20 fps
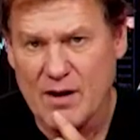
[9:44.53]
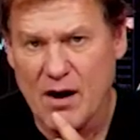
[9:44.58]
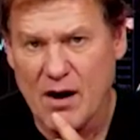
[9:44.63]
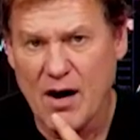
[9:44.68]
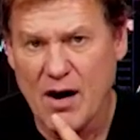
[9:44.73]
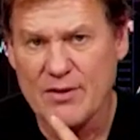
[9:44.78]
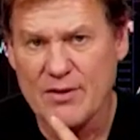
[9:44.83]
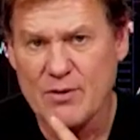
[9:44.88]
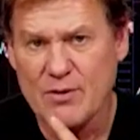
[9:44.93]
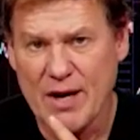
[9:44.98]

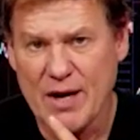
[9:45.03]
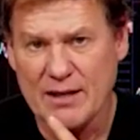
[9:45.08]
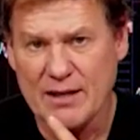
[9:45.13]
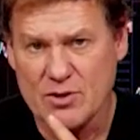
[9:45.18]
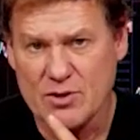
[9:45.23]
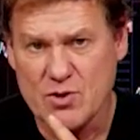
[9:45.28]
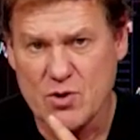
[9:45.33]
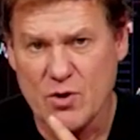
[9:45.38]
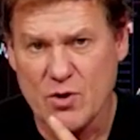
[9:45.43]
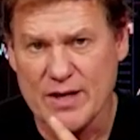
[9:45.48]
on the
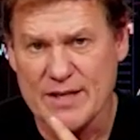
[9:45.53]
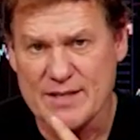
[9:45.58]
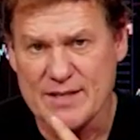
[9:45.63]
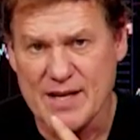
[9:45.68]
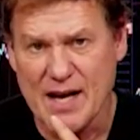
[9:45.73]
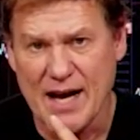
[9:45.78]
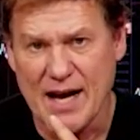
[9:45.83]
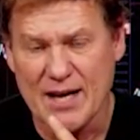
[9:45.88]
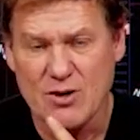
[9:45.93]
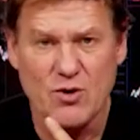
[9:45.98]
regulatory
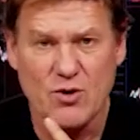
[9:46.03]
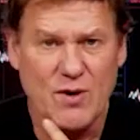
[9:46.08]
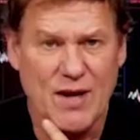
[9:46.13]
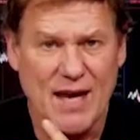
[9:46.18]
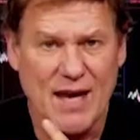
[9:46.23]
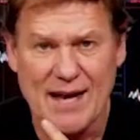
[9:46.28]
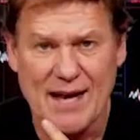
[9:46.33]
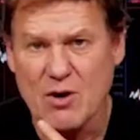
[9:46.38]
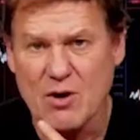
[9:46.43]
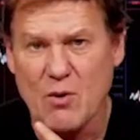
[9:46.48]
side. You
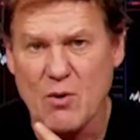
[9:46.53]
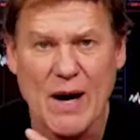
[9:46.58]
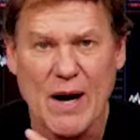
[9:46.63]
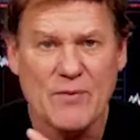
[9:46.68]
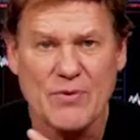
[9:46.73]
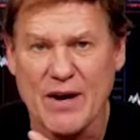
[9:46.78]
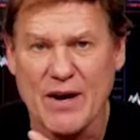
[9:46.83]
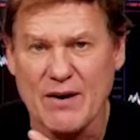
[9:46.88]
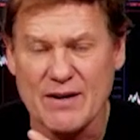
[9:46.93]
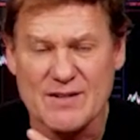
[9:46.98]
can't go
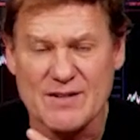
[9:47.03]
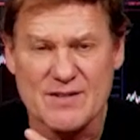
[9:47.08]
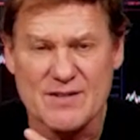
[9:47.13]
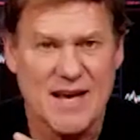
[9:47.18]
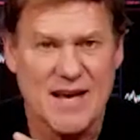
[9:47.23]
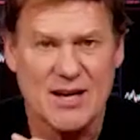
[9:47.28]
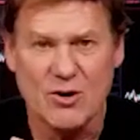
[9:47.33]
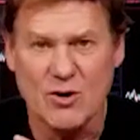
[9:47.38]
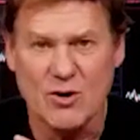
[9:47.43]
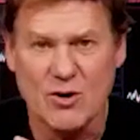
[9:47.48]
out there and
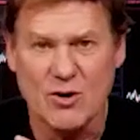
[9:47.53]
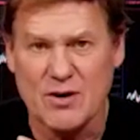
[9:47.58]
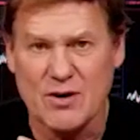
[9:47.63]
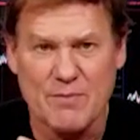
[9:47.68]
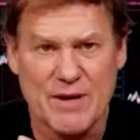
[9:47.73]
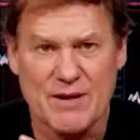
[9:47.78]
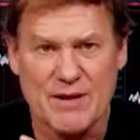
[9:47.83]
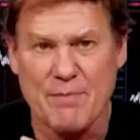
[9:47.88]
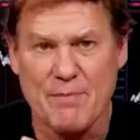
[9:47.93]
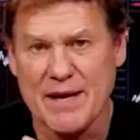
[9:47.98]
say you're going
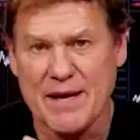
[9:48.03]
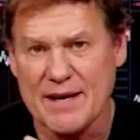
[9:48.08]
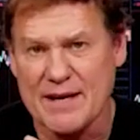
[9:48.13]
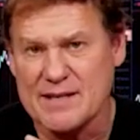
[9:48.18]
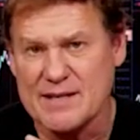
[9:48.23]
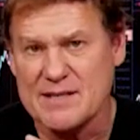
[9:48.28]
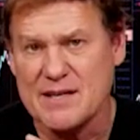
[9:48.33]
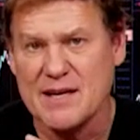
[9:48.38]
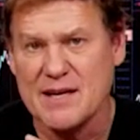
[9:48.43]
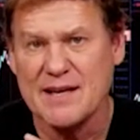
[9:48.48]
to be the
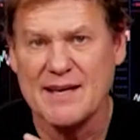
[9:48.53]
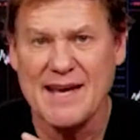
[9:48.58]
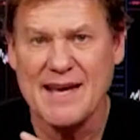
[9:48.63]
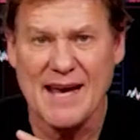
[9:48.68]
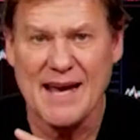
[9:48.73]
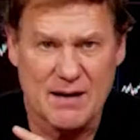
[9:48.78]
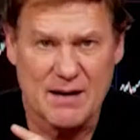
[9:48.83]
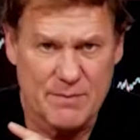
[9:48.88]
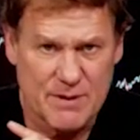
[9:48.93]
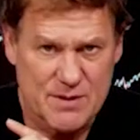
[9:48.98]
biggest
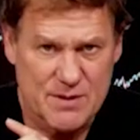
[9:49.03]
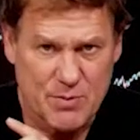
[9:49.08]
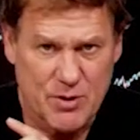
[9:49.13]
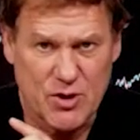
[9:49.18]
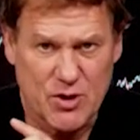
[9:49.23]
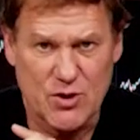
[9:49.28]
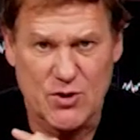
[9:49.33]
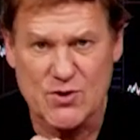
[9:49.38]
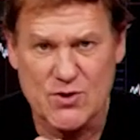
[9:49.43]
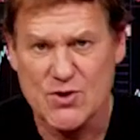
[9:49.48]
cannabis
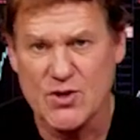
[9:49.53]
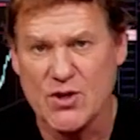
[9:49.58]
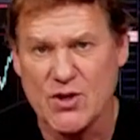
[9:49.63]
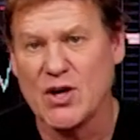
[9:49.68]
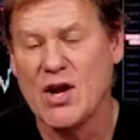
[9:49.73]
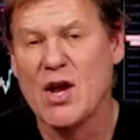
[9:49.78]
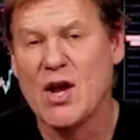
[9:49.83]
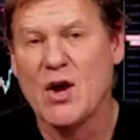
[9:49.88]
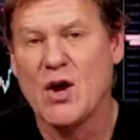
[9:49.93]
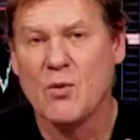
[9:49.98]

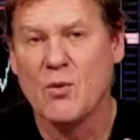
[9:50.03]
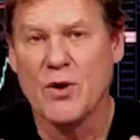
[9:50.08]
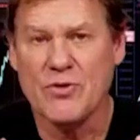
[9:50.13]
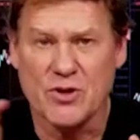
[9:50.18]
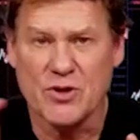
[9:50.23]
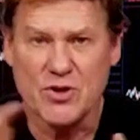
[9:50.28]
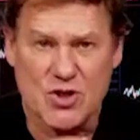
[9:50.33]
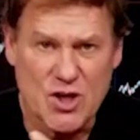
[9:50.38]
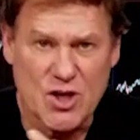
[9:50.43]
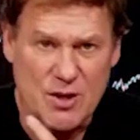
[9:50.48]
producer with
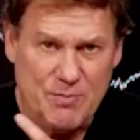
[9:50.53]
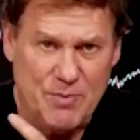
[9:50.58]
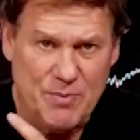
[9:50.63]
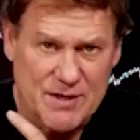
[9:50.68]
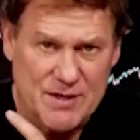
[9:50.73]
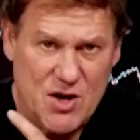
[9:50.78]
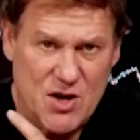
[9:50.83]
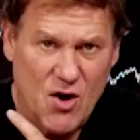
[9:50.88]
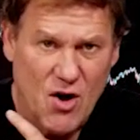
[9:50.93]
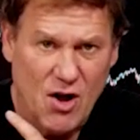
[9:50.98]
the
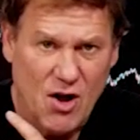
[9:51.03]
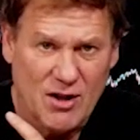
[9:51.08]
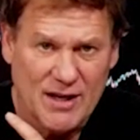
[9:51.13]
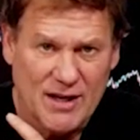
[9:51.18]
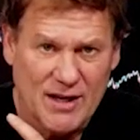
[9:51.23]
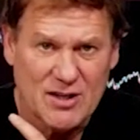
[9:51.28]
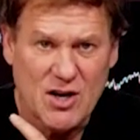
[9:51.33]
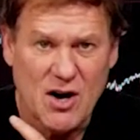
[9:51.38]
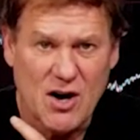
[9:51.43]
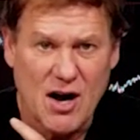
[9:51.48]
cheapest
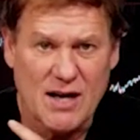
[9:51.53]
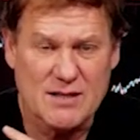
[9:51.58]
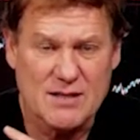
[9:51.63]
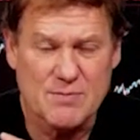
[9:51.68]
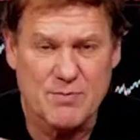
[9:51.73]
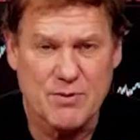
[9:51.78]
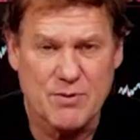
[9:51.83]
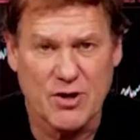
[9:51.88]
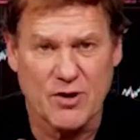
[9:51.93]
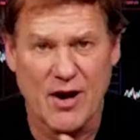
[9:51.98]
all-in
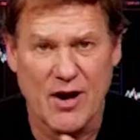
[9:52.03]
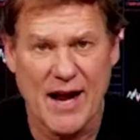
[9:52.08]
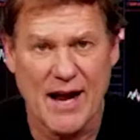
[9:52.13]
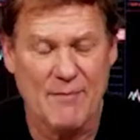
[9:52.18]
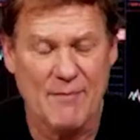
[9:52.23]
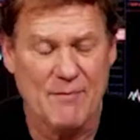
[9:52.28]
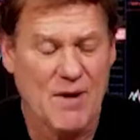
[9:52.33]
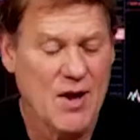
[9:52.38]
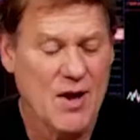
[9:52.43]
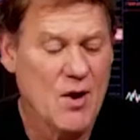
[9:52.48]
cost per
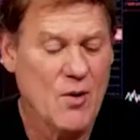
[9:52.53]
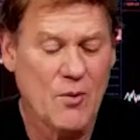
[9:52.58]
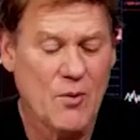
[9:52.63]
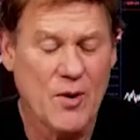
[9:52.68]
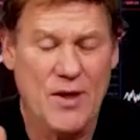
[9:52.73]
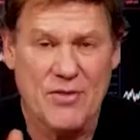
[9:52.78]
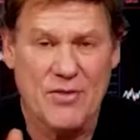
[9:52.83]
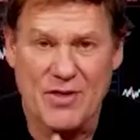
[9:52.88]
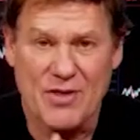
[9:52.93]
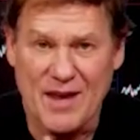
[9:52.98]
gram
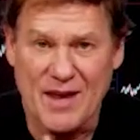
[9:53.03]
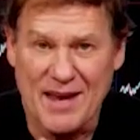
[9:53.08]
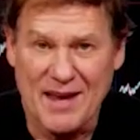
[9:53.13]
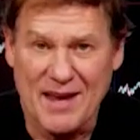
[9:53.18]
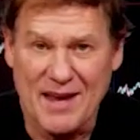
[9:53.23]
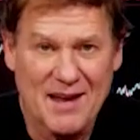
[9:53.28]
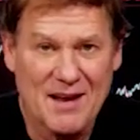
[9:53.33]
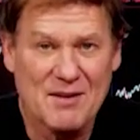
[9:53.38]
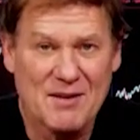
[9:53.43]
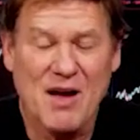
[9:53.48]
with the
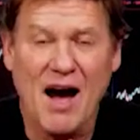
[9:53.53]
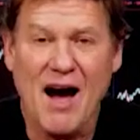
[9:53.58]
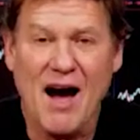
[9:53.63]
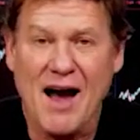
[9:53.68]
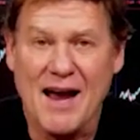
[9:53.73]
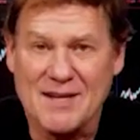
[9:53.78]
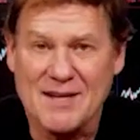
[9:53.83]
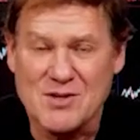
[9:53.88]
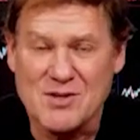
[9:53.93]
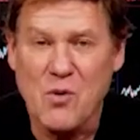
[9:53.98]

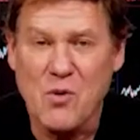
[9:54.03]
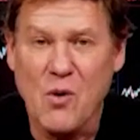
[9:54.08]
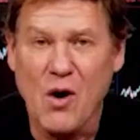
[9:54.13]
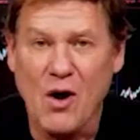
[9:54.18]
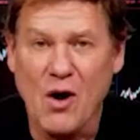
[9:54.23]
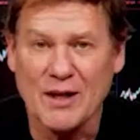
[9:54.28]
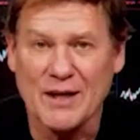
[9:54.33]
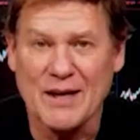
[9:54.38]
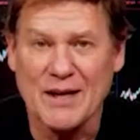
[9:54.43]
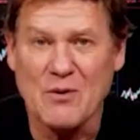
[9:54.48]
highest
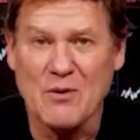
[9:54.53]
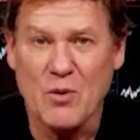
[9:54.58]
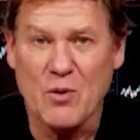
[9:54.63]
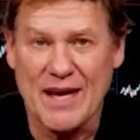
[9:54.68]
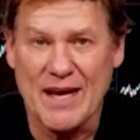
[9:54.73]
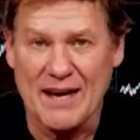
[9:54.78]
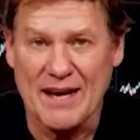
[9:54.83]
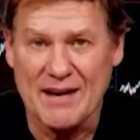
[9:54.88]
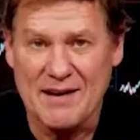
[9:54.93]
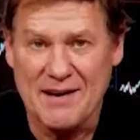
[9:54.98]
quality
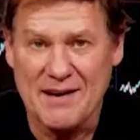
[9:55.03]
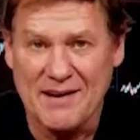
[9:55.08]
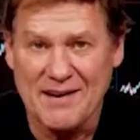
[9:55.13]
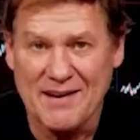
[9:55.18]
weed,